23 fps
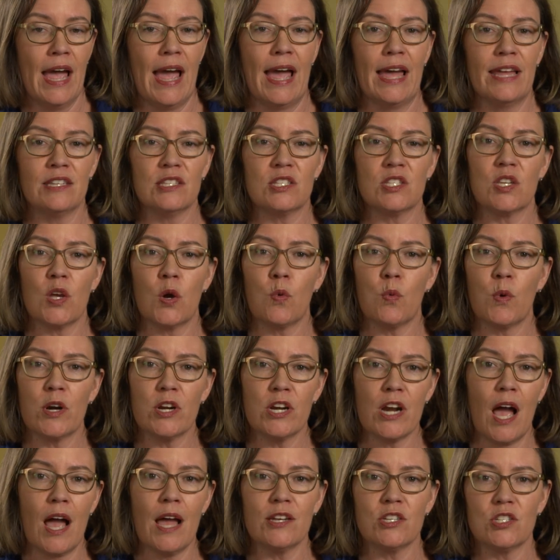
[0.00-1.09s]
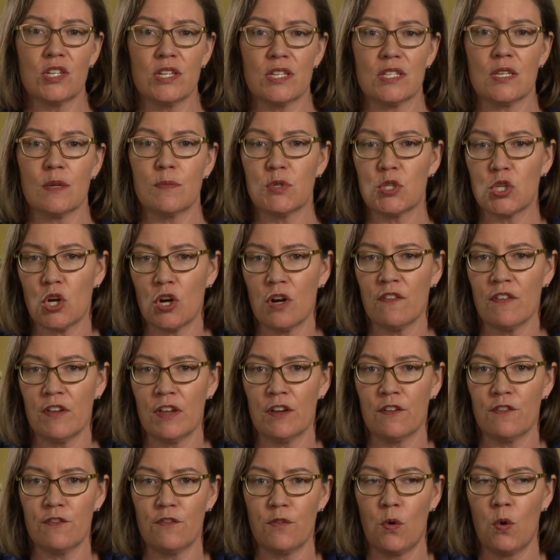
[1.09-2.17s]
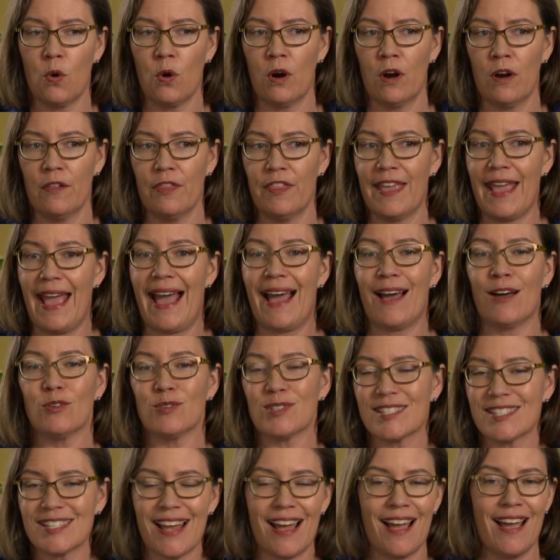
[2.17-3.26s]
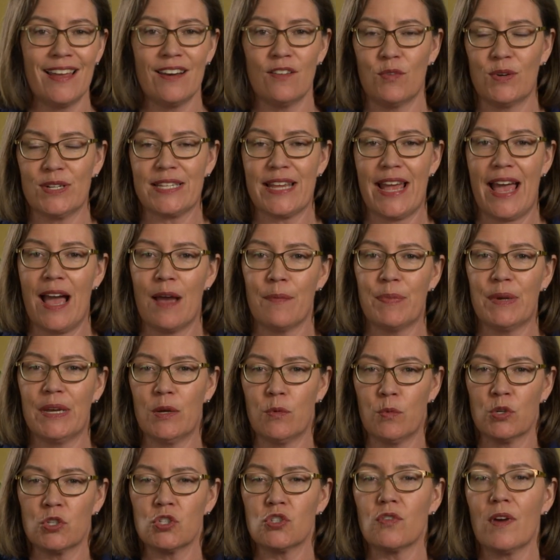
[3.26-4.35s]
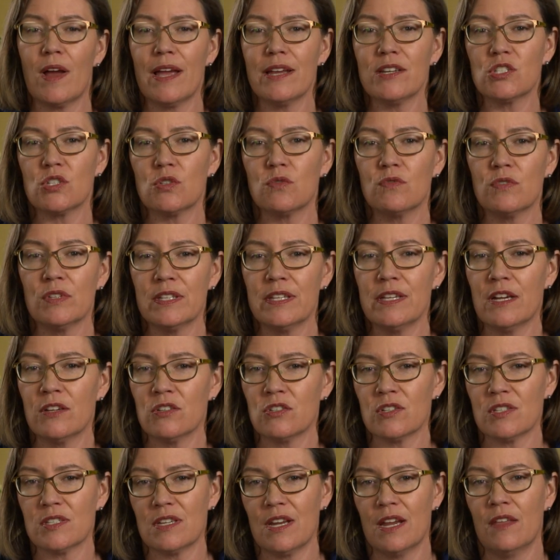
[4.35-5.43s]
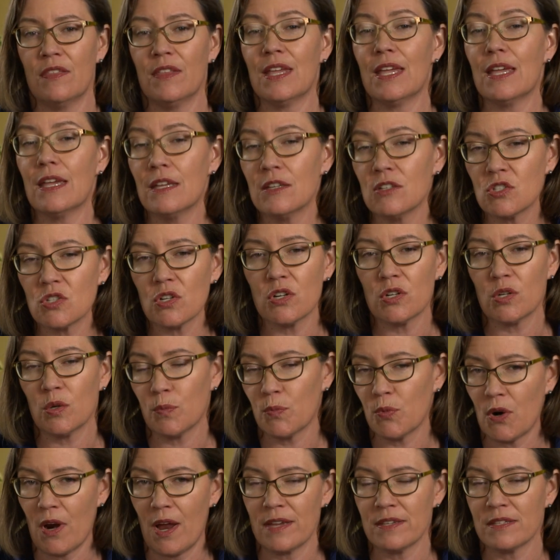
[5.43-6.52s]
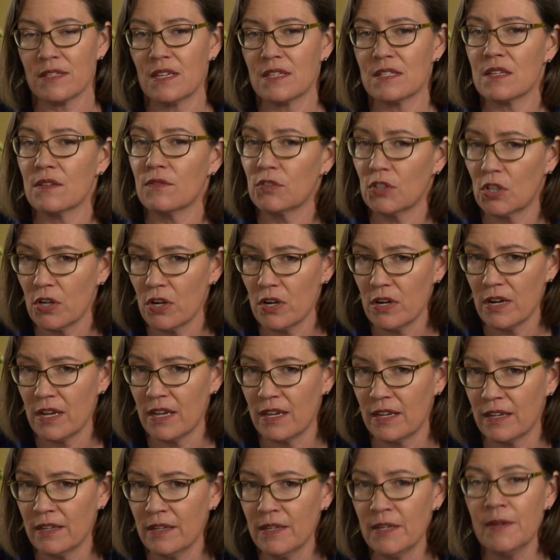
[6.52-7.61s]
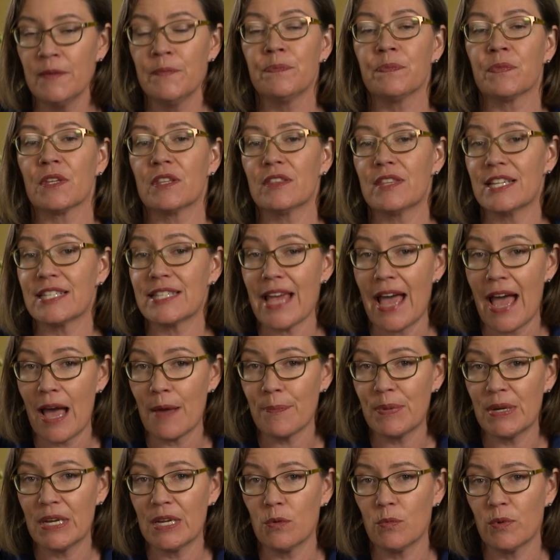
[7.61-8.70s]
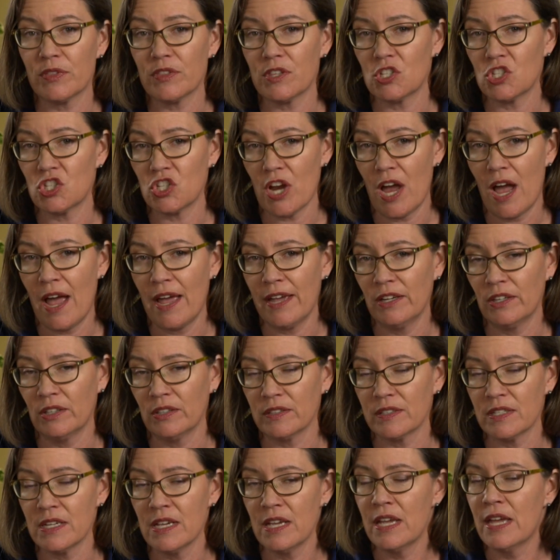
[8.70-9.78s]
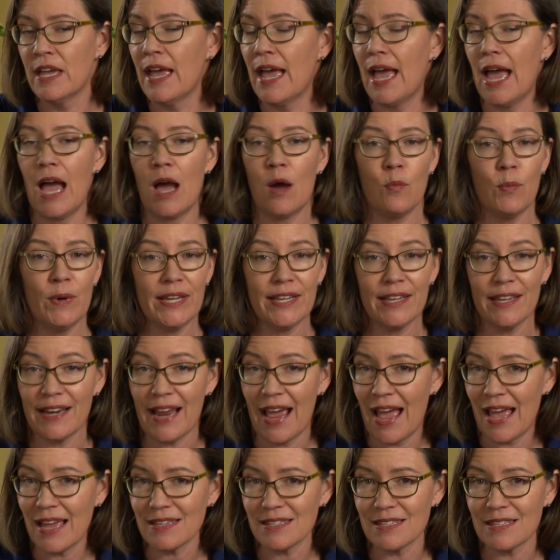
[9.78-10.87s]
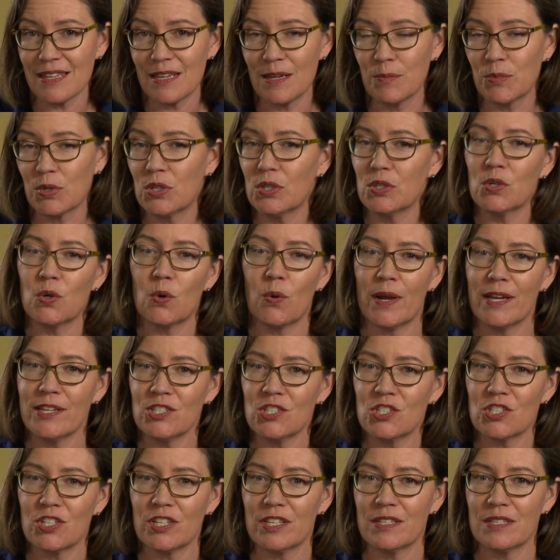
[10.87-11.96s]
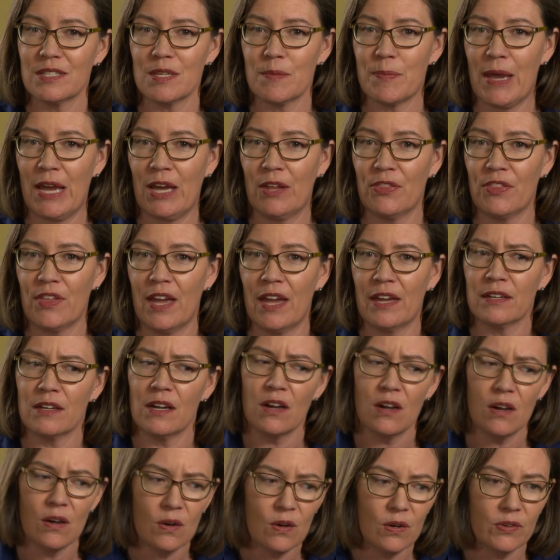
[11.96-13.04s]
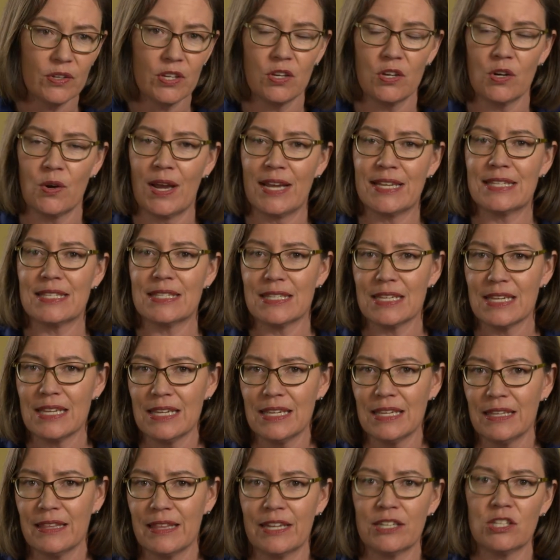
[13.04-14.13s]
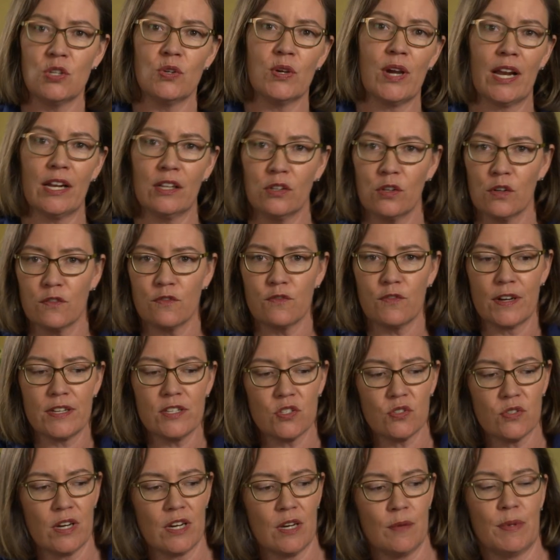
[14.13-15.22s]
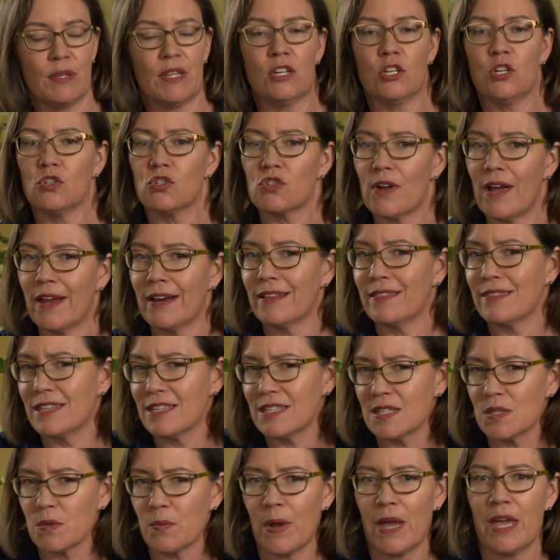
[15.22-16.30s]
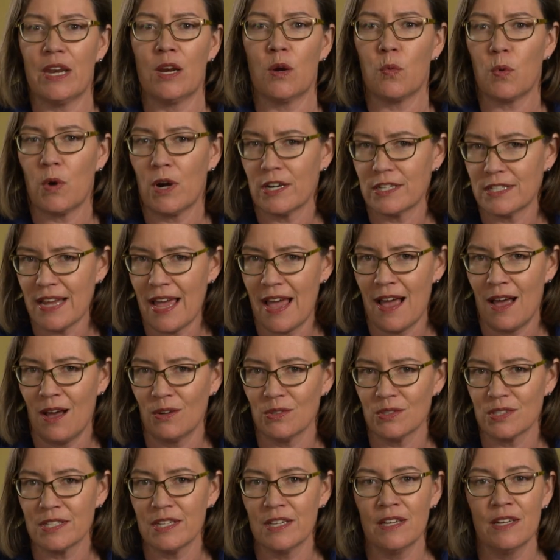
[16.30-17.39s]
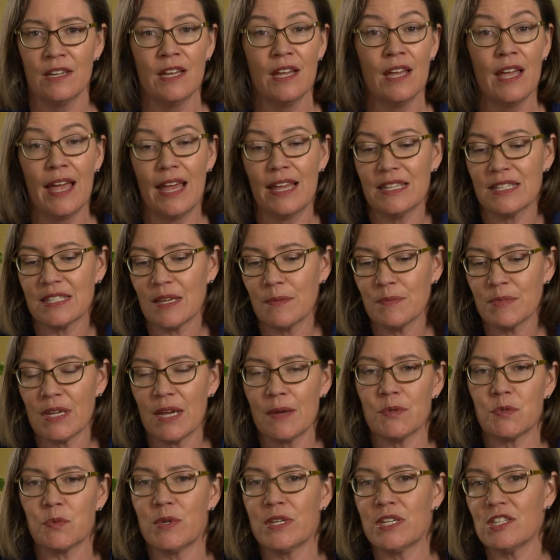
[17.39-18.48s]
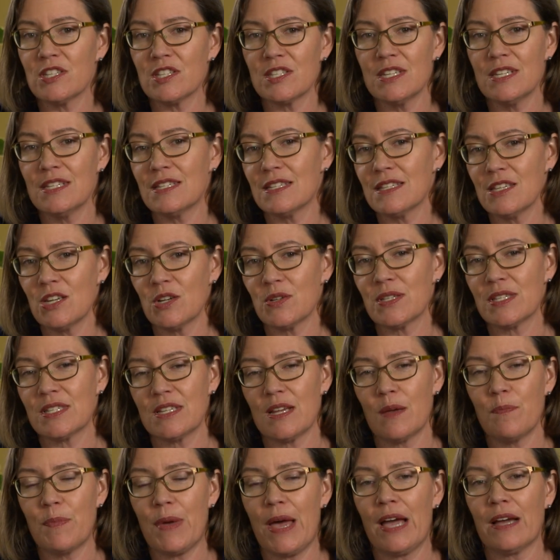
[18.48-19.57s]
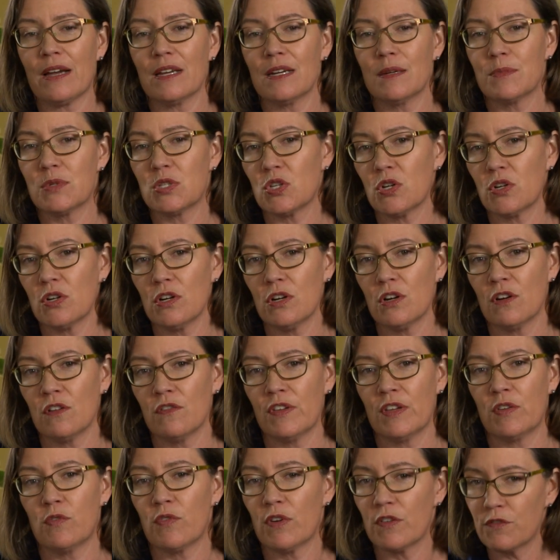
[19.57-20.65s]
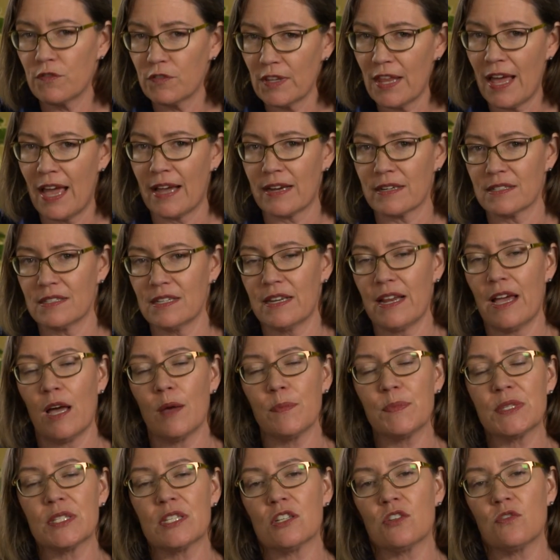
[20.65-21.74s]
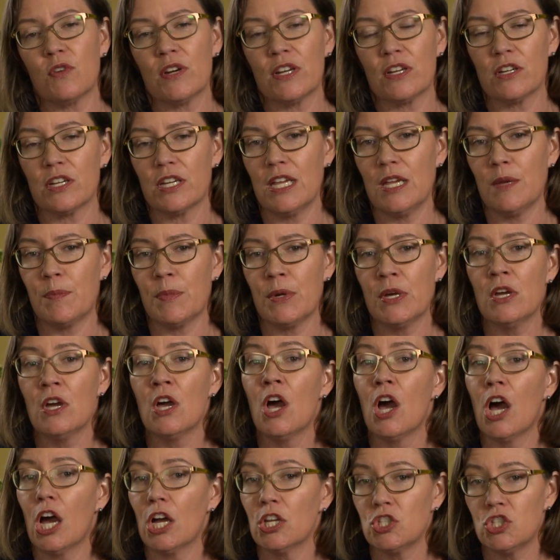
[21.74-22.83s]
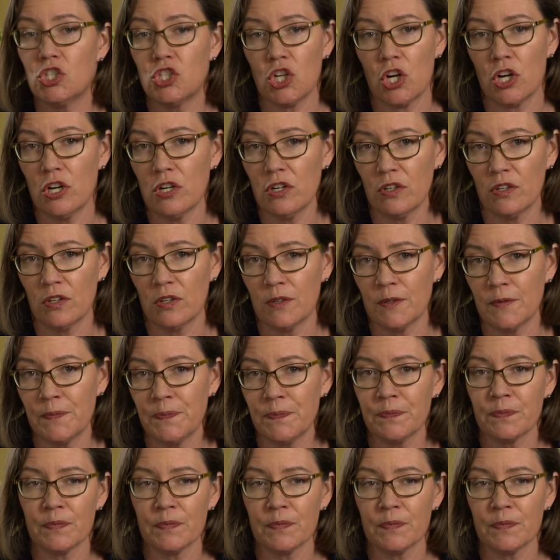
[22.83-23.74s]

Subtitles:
And so we're not just observing for the outside of what's happening. We're trying to really understand the internal process of learning that's happening with the child. And we can ask them good questions about that. Oh, I see that you got a little frustrated, but then you tried it this way and it worked out. And sometimes we just need to, step back and observe and reflect. It helps to keep a journal.